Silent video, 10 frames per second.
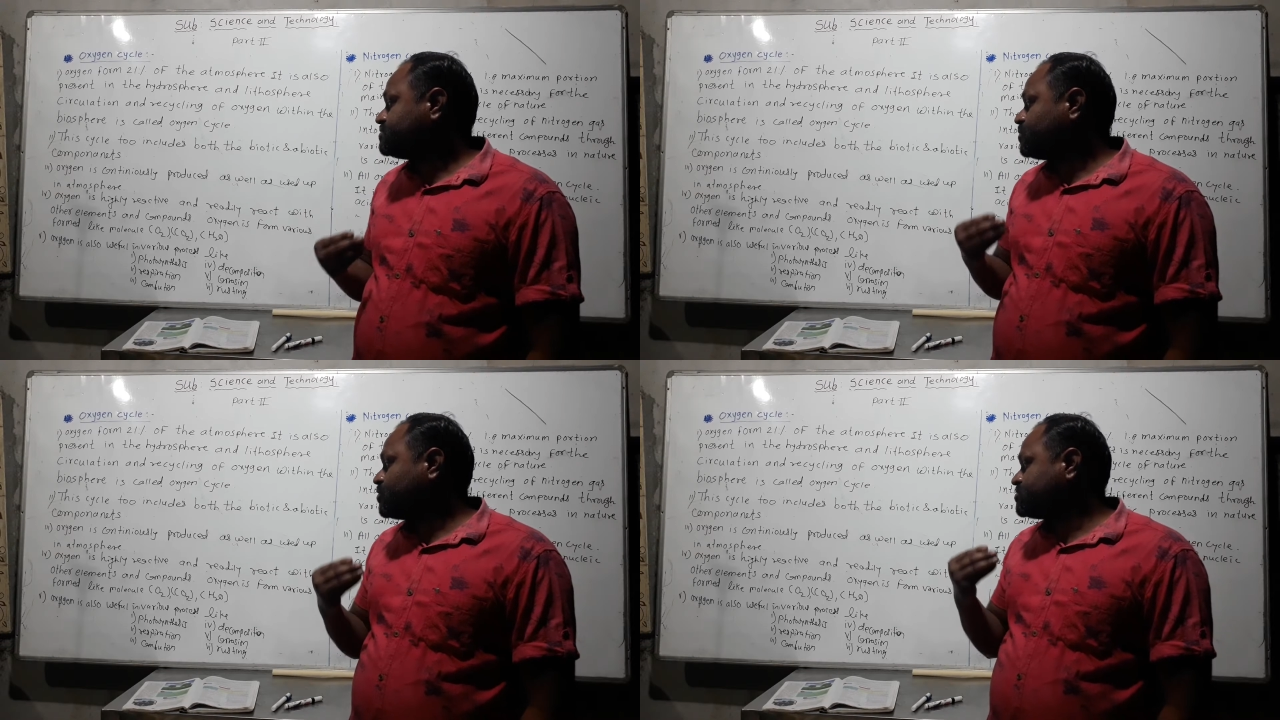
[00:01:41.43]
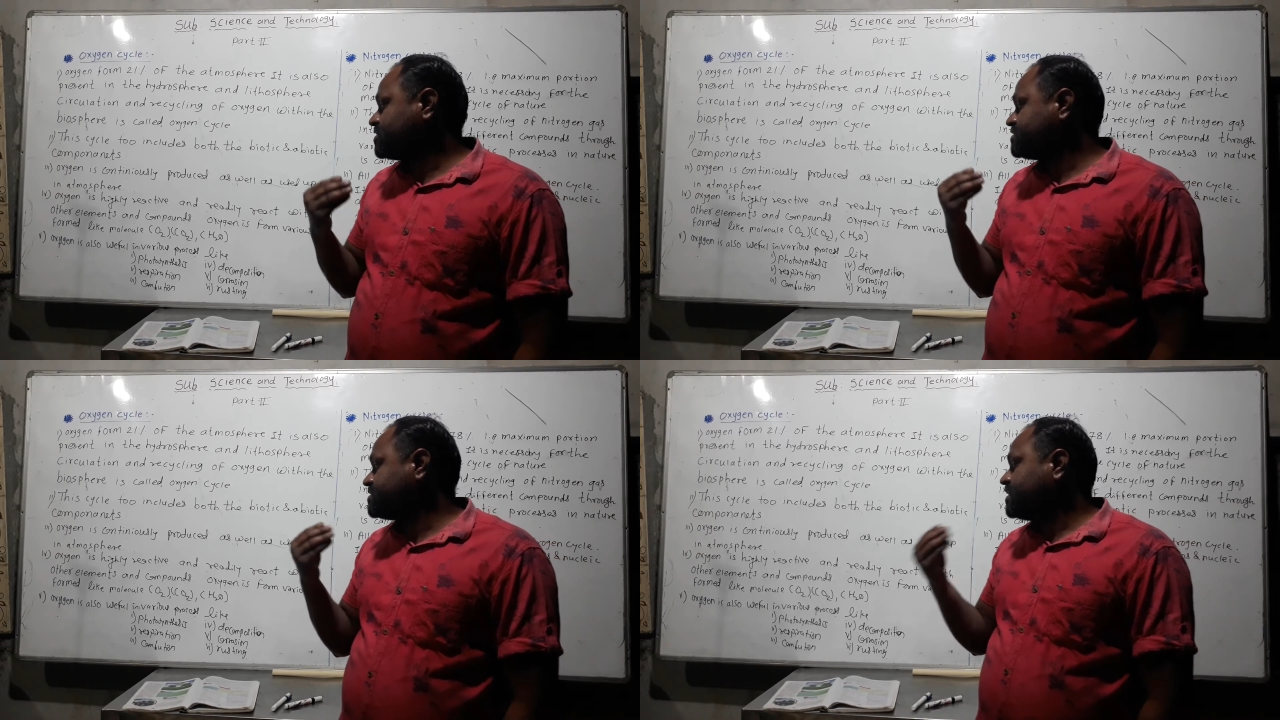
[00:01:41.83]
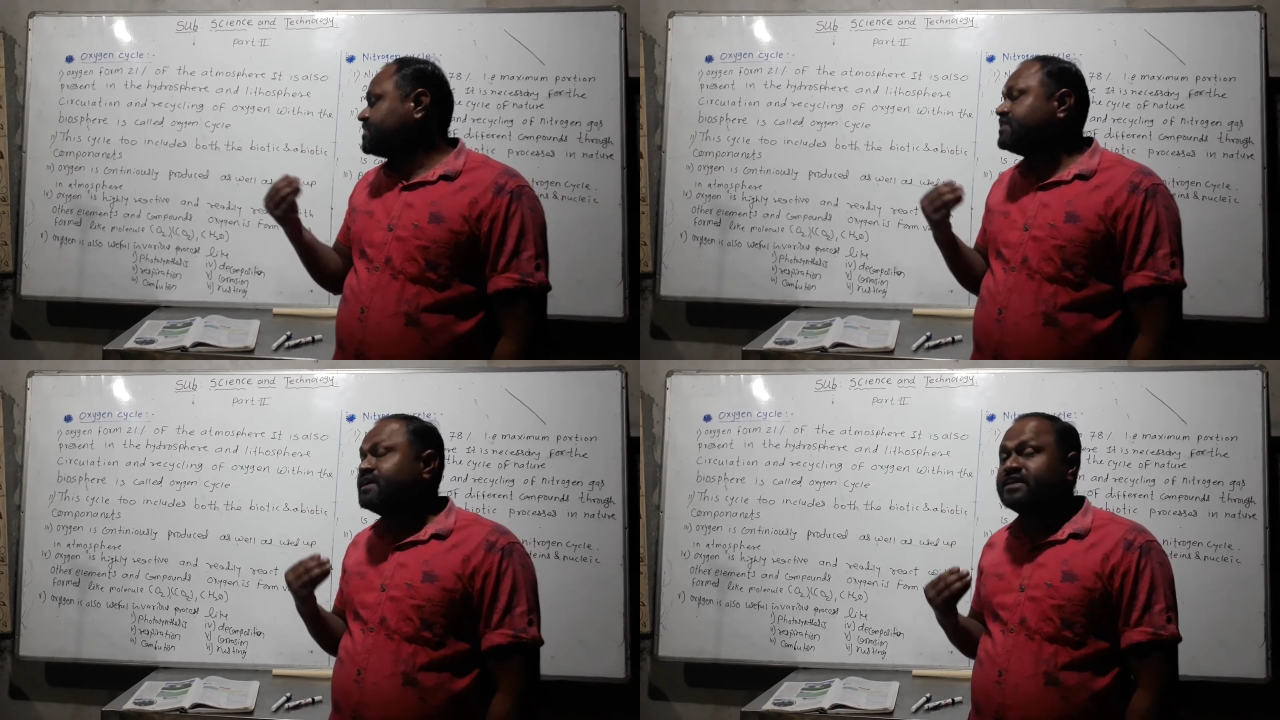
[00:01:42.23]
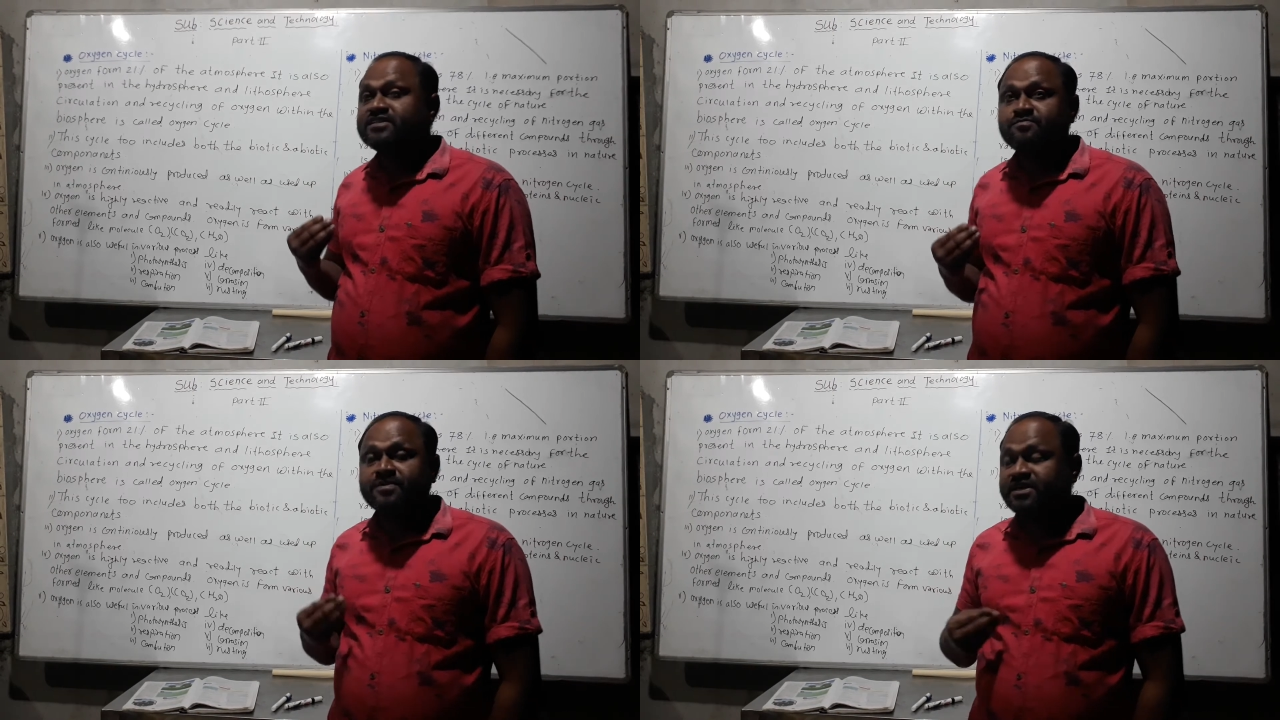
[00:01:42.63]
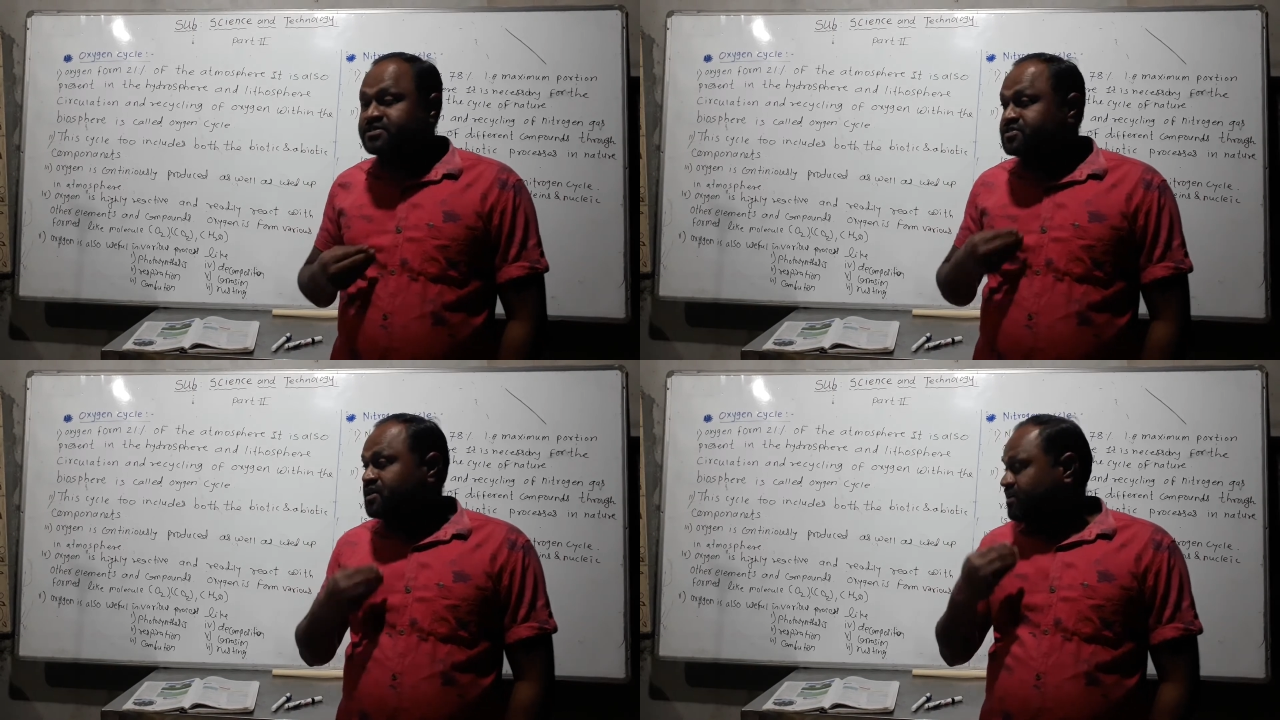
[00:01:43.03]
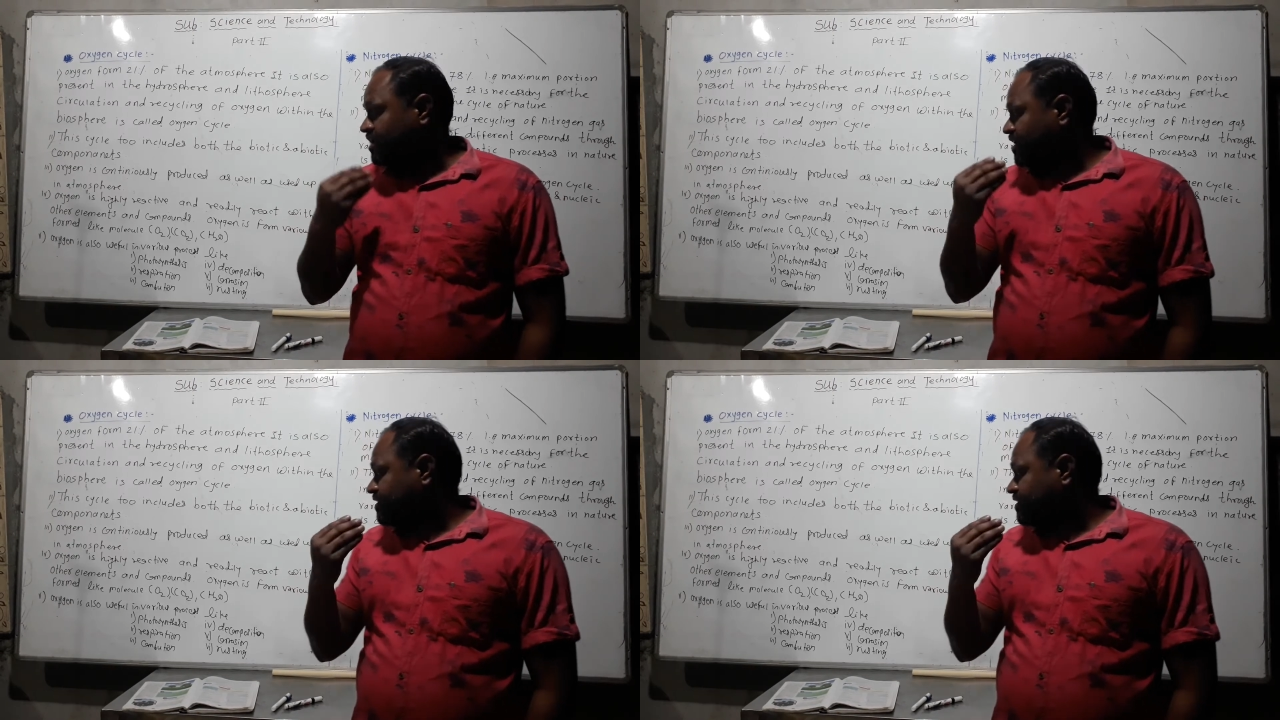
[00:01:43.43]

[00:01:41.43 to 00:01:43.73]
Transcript: process, then respiration,